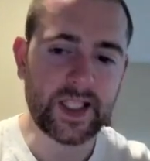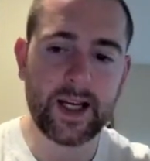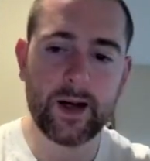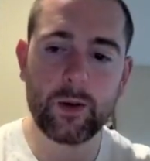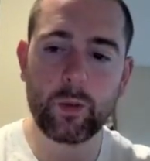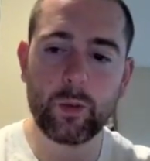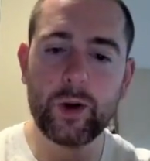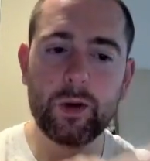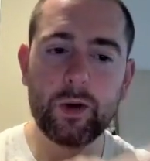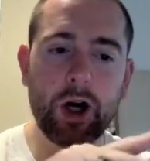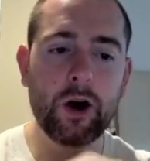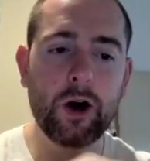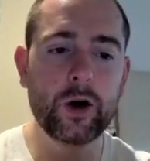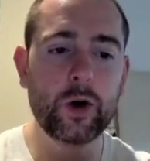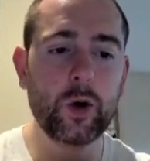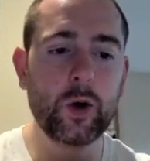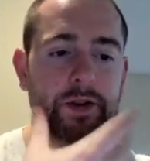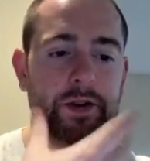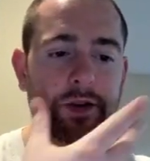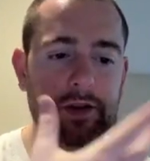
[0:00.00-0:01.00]
And we are
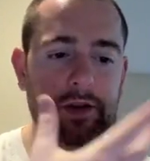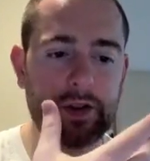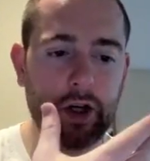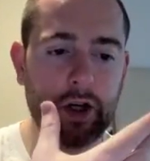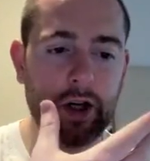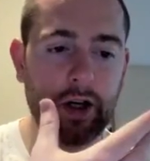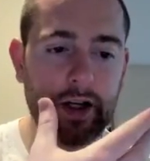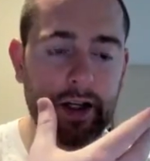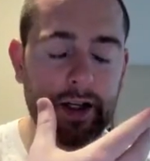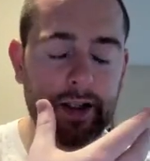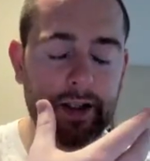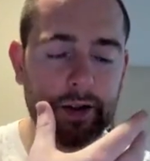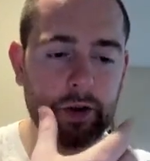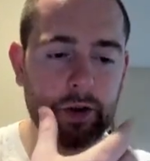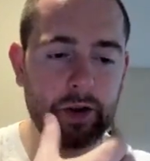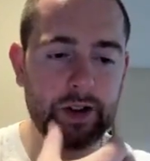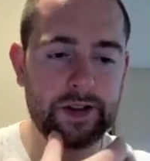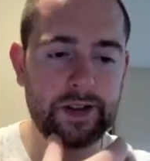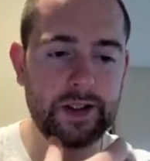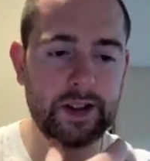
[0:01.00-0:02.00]
going to start
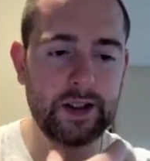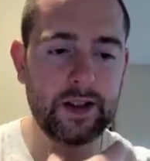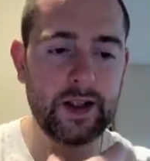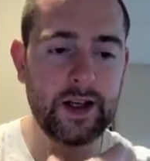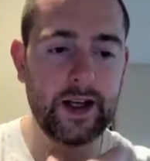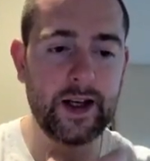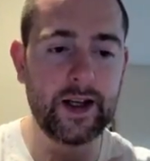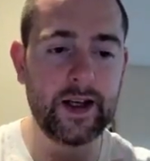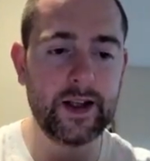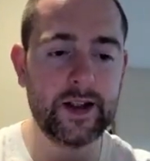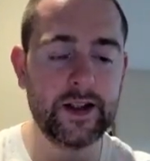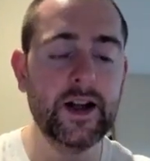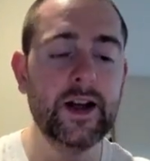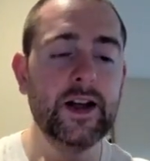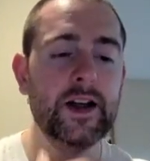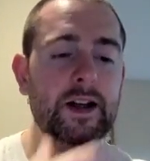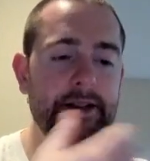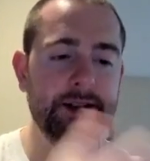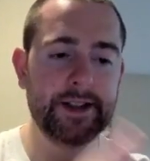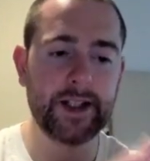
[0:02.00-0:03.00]
increasing and
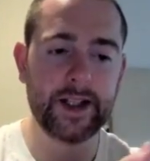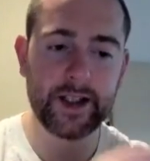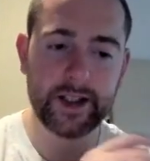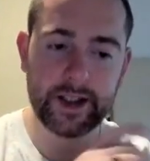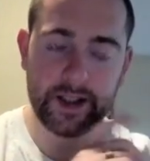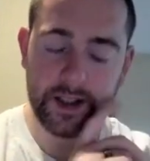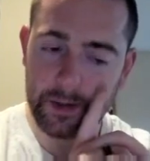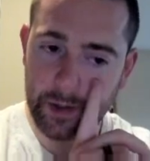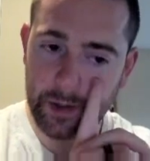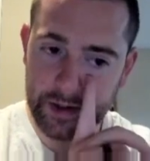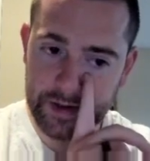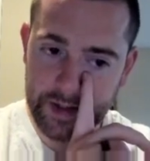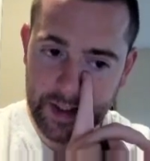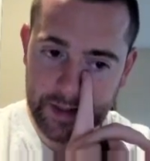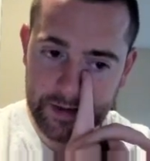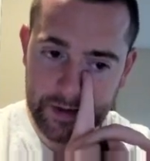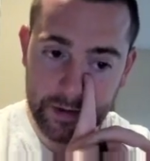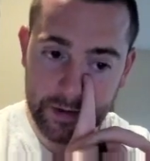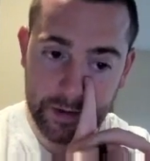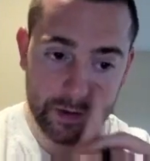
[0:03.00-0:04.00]
sending emails
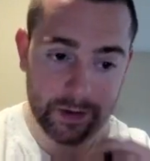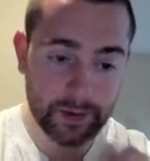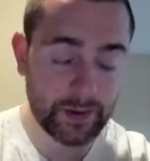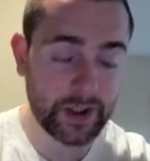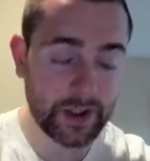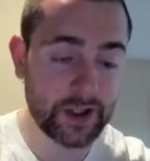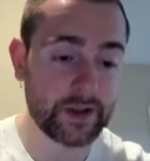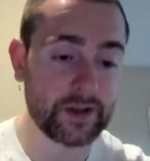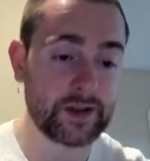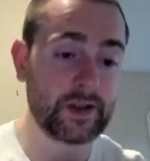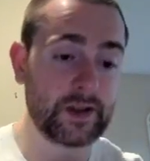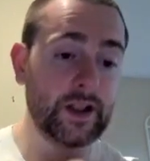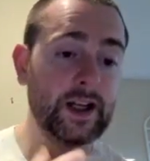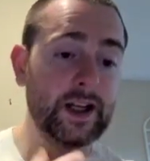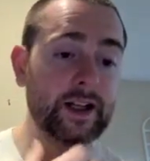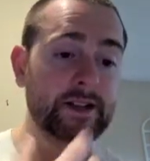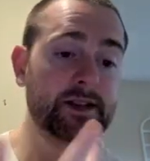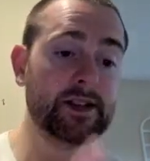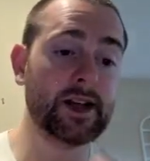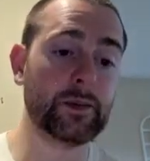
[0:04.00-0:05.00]
out to those, because the
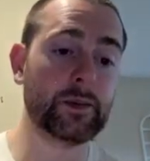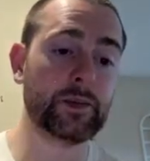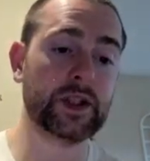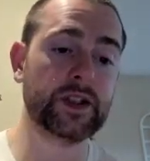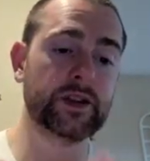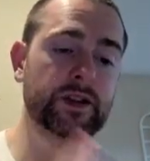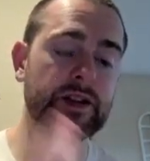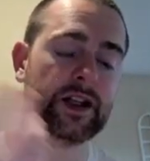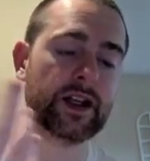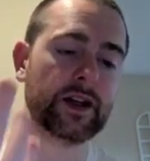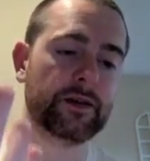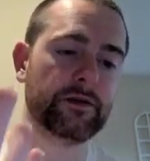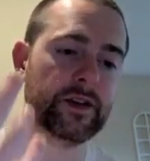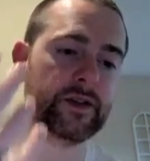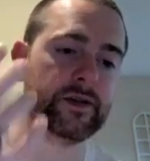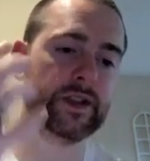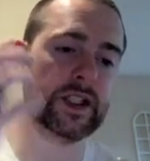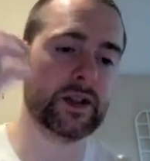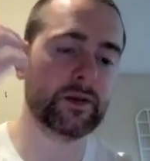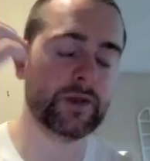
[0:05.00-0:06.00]
next step is to get
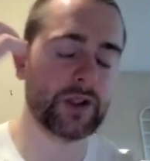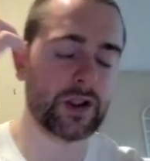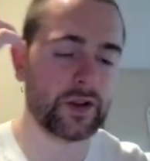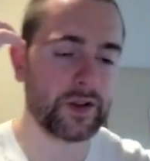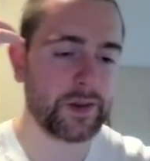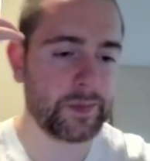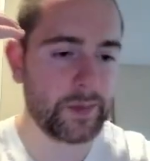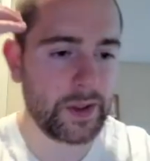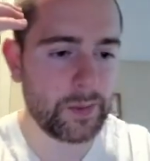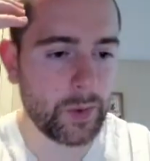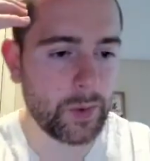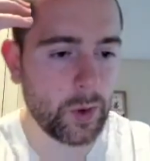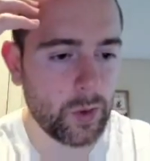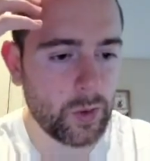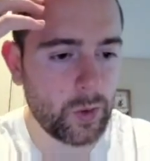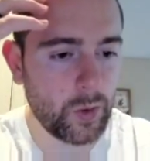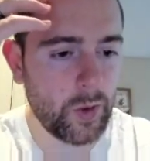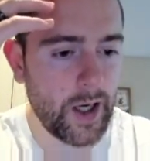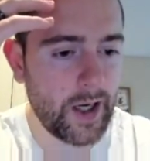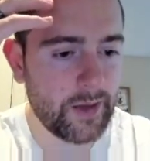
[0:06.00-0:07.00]
50 of those people
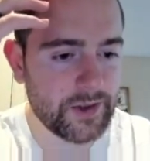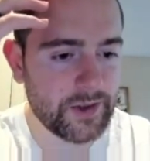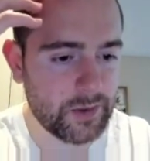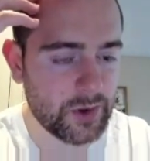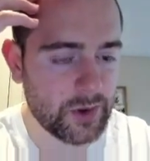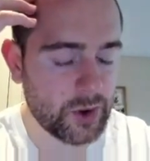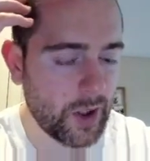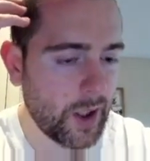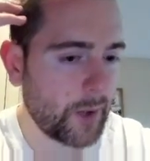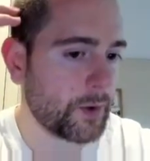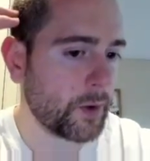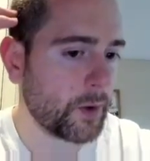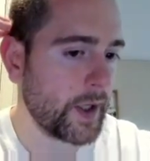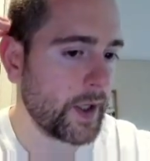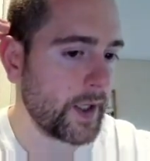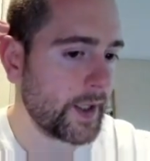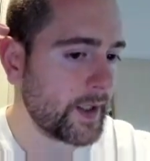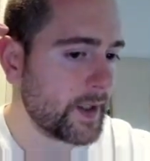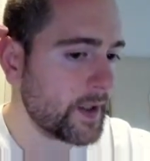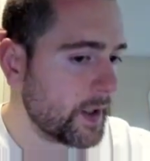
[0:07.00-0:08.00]
who have subscribed
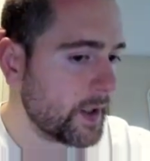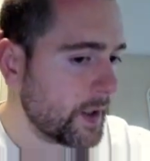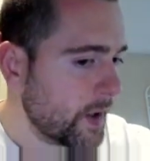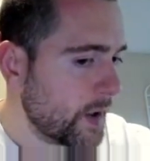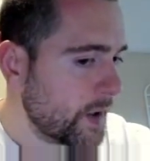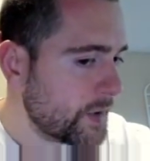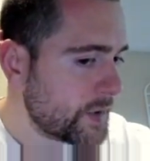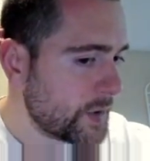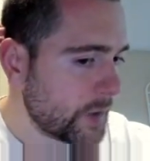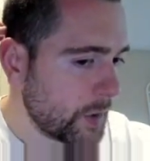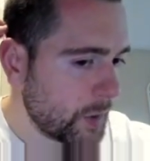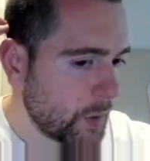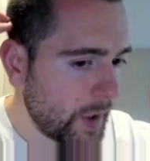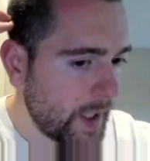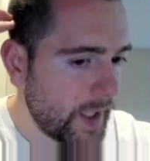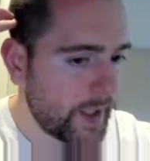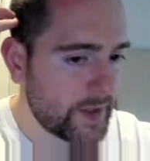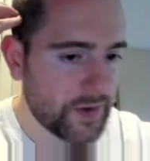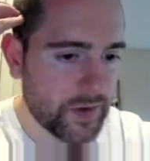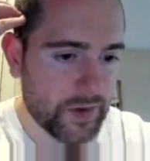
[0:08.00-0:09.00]
already to
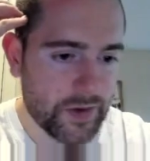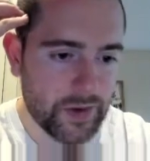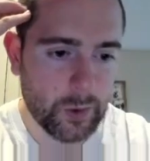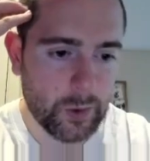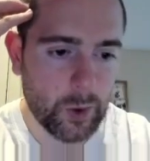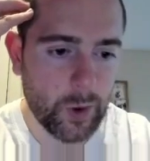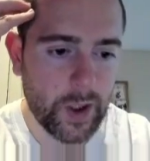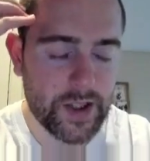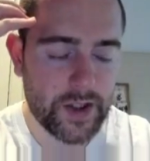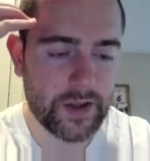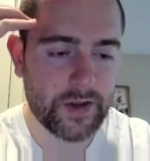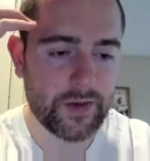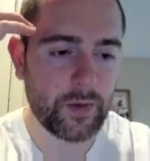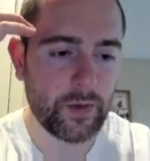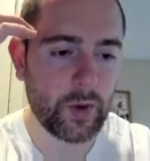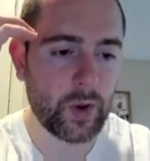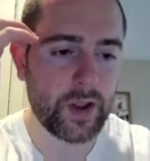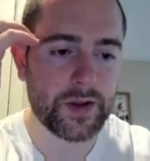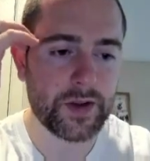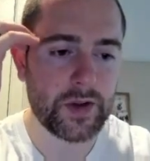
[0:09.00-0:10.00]
answer some questions
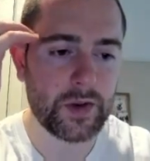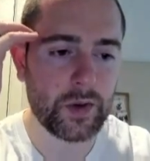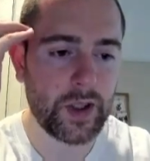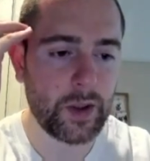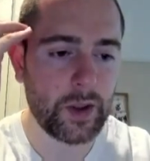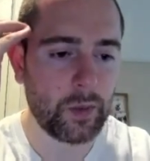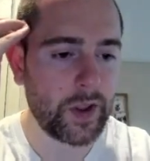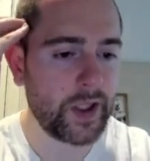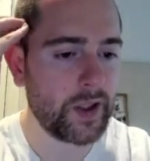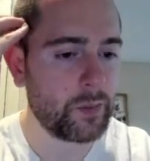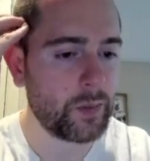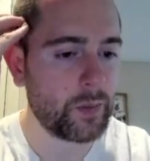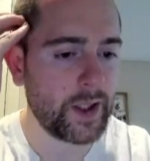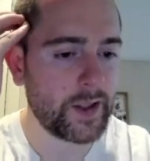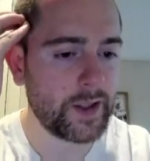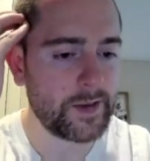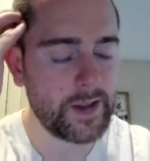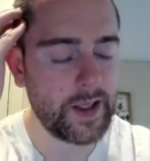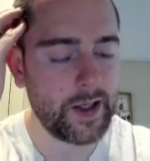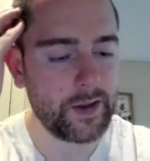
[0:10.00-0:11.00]
for us so that we can
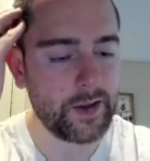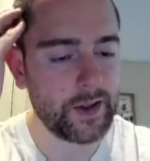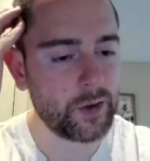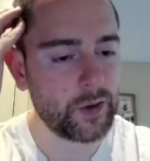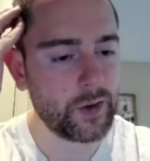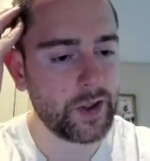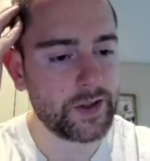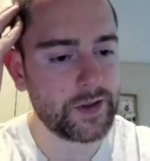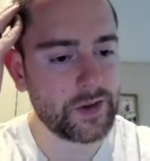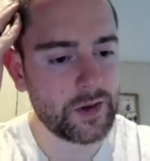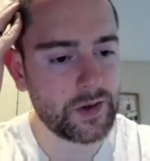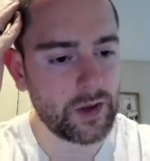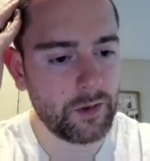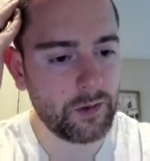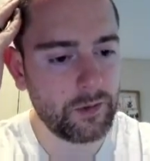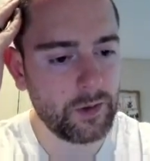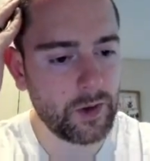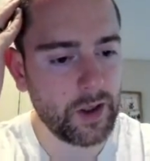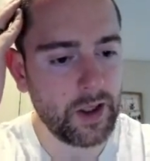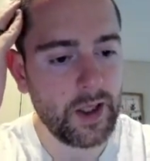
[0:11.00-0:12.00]
break down and create the
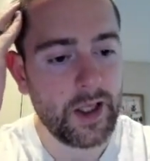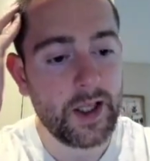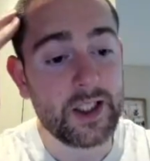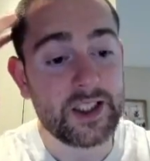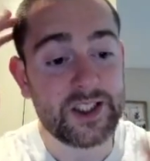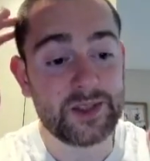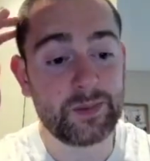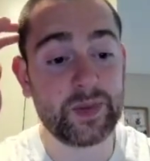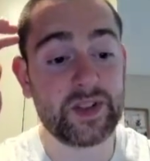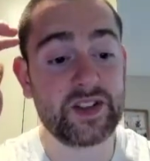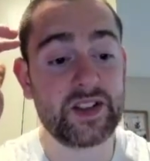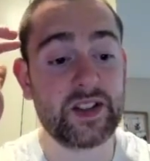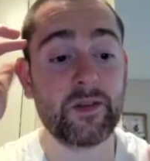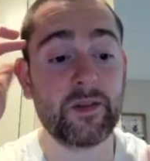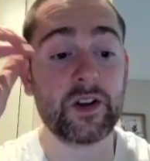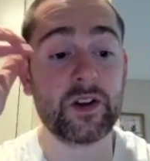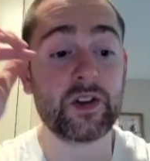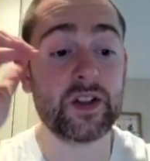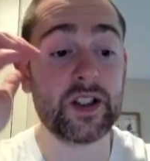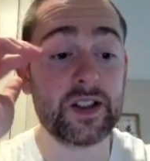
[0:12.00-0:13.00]
software
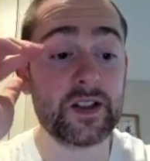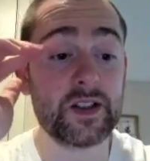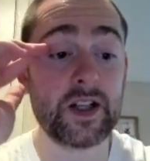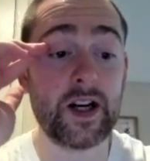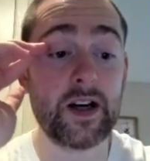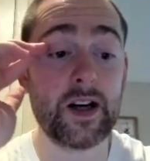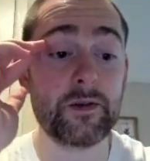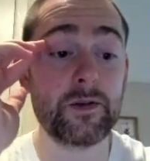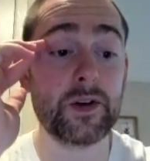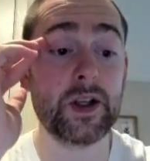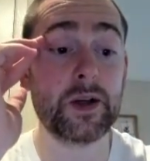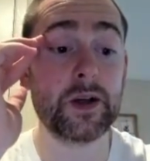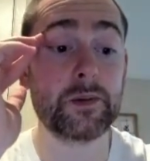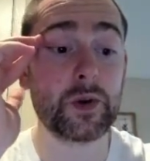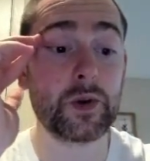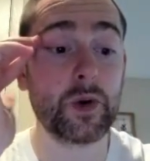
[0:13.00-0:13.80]
specifically designed for them.